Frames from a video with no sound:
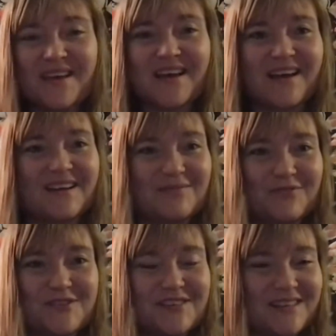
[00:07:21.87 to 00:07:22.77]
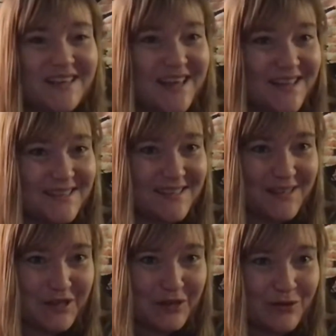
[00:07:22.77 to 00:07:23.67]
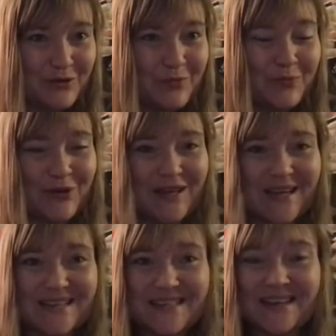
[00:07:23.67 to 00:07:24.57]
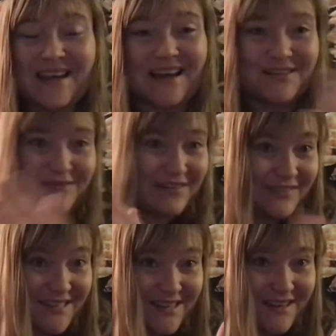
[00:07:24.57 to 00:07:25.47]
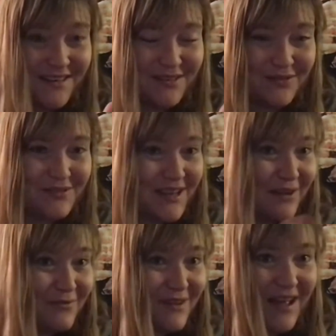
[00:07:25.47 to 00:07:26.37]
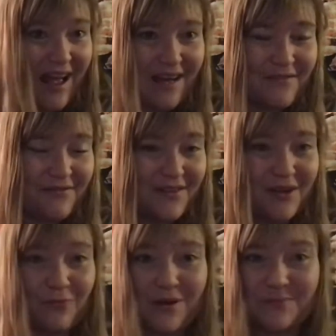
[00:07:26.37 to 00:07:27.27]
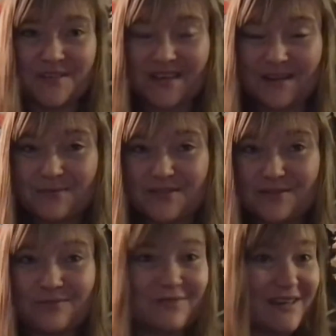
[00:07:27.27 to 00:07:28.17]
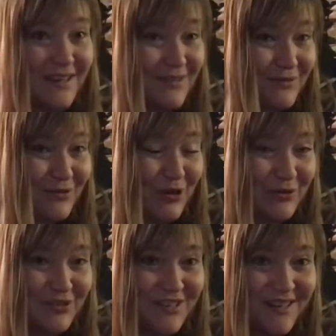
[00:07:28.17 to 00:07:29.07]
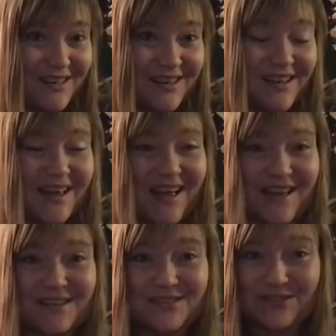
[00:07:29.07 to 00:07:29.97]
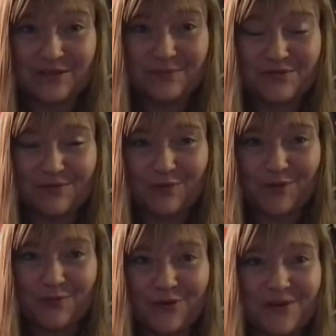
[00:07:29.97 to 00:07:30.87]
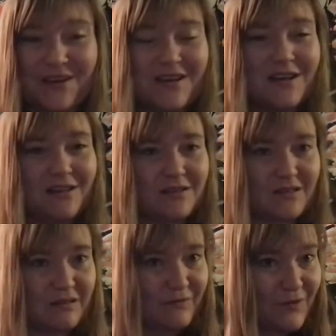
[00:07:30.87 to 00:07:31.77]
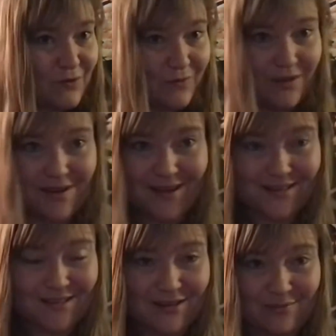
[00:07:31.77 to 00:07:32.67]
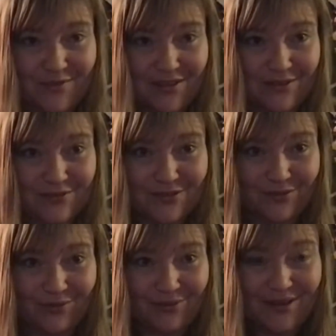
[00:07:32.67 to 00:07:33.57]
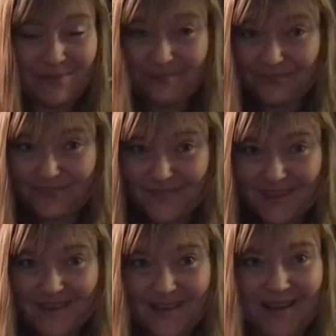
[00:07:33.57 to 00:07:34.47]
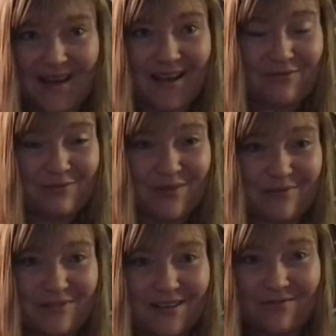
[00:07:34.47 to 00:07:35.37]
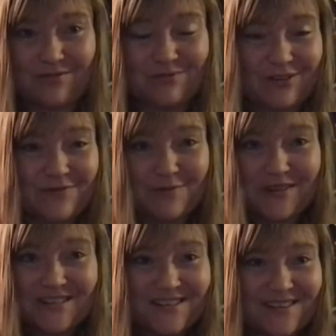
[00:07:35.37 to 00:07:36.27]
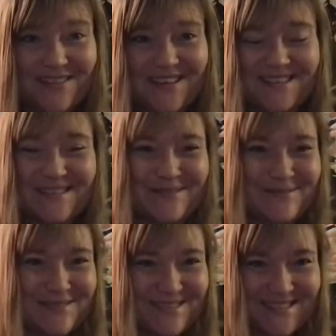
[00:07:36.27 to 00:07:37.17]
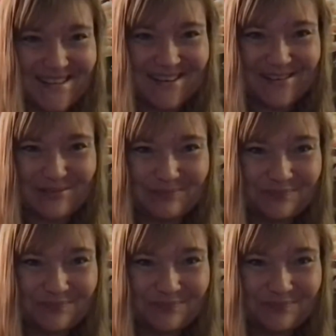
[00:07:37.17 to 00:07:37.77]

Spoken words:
I unfortunately can't see you, but I do have exciting news. I will have a website up soon where I can do coaching and Zooms with people. So if you would like to help me coach you through it, I will be able to give you more information on that soon. So